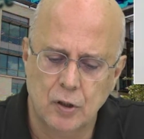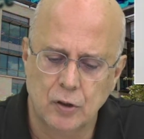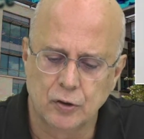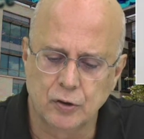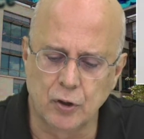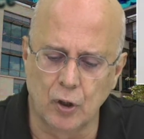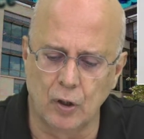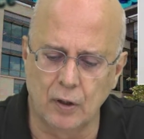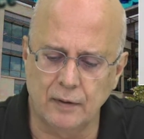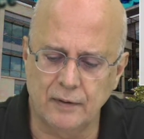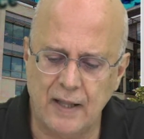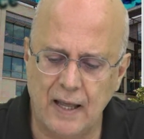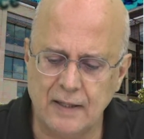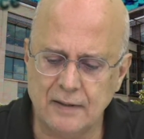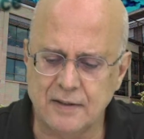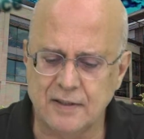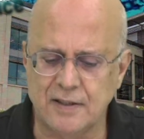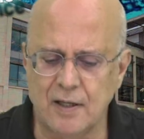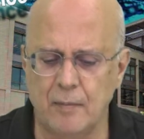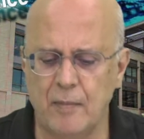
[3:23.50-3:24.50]
So then
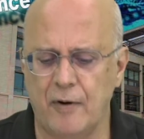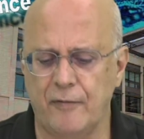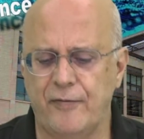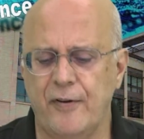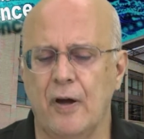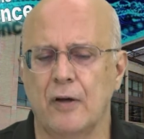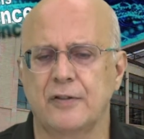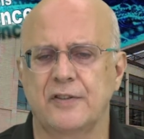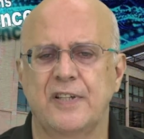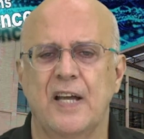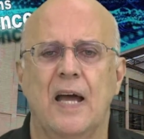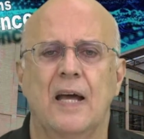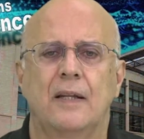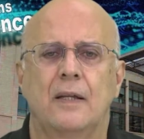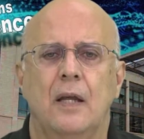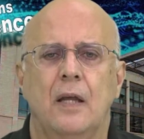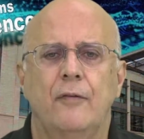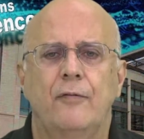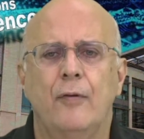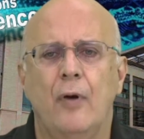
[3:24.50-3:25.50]
Summerfeld
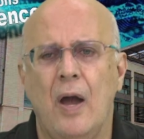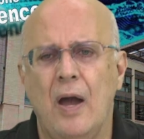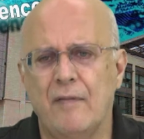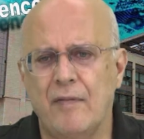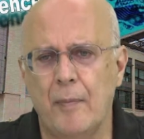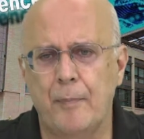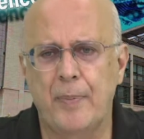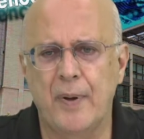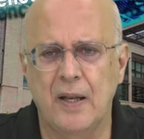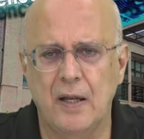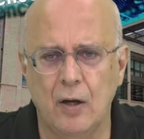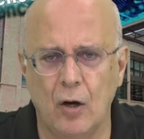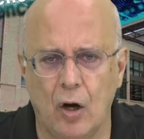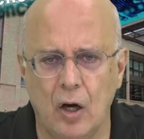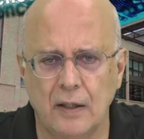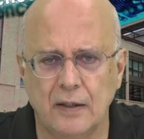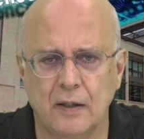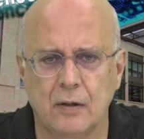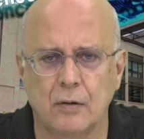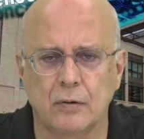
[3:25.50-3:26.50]
said, if you have a
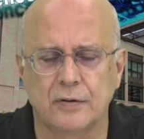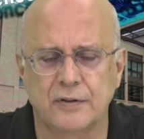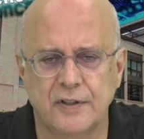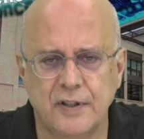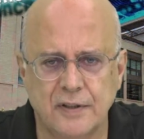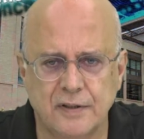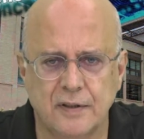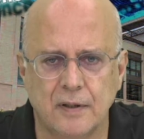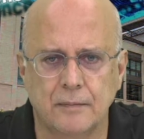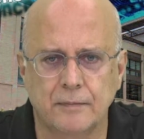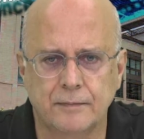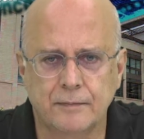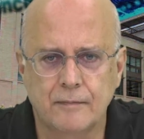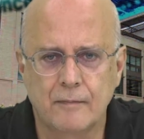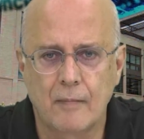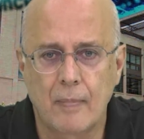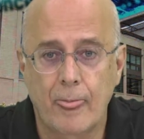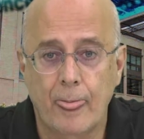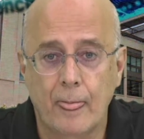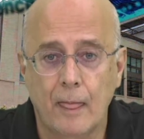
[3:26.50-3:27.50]
periodical system
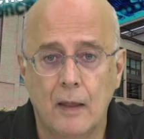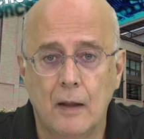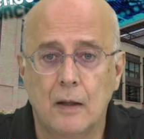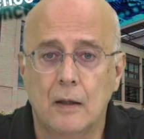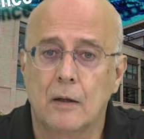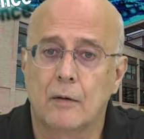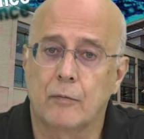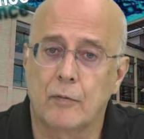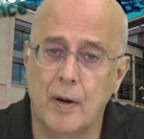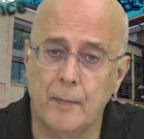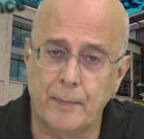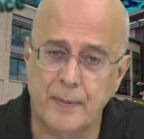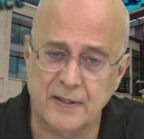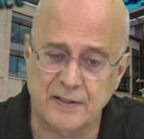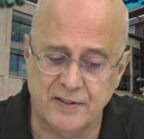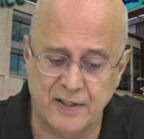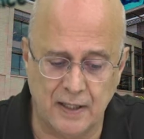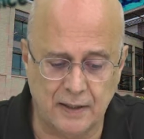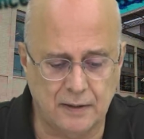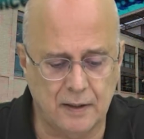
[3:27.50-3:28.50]

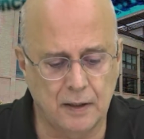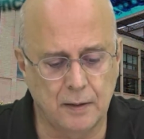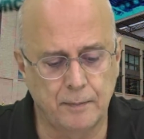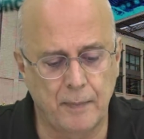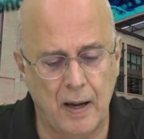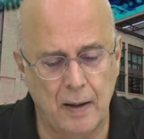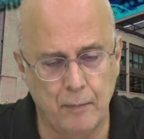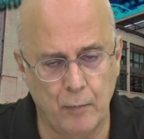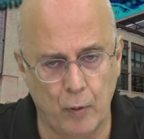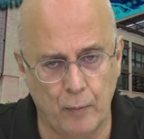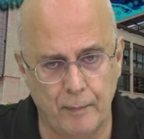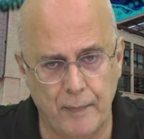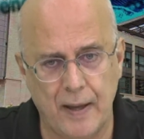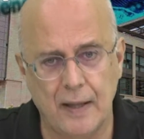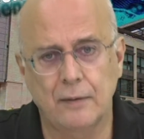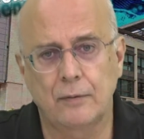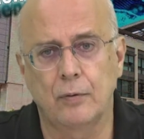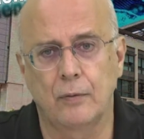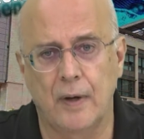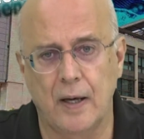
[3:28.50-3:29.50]
represented by
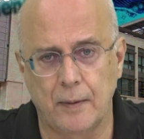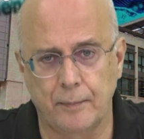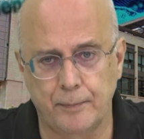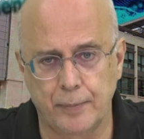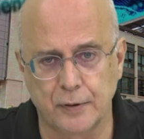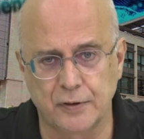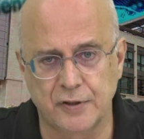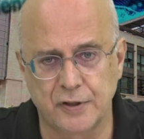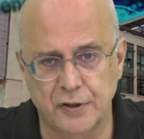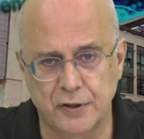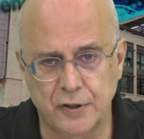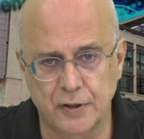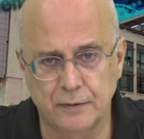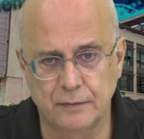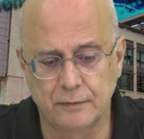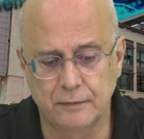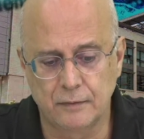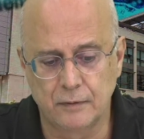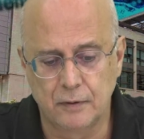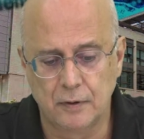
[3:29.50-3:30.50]
momentum and position,
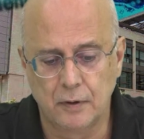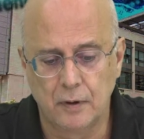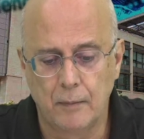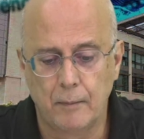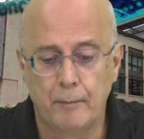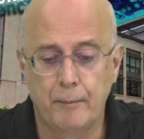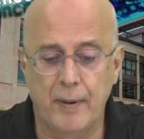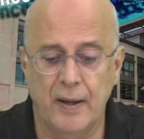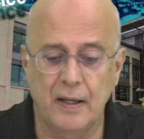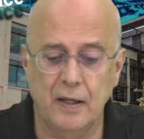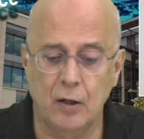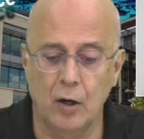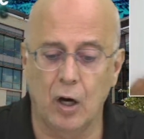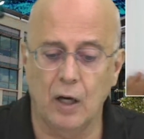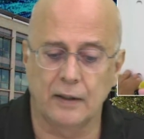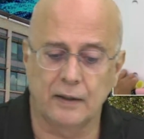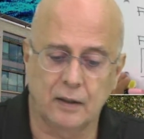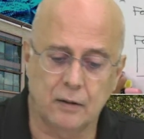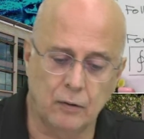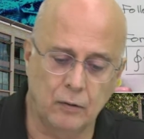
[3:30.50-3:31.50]

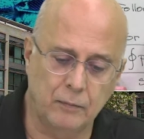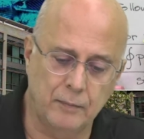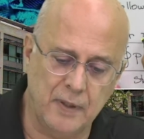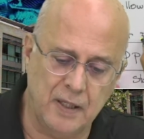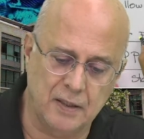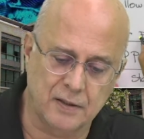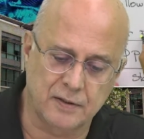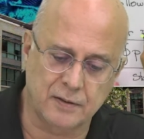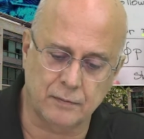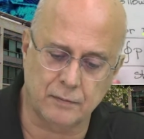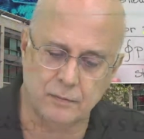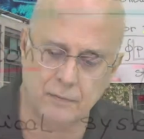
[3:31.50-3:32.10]
periodical means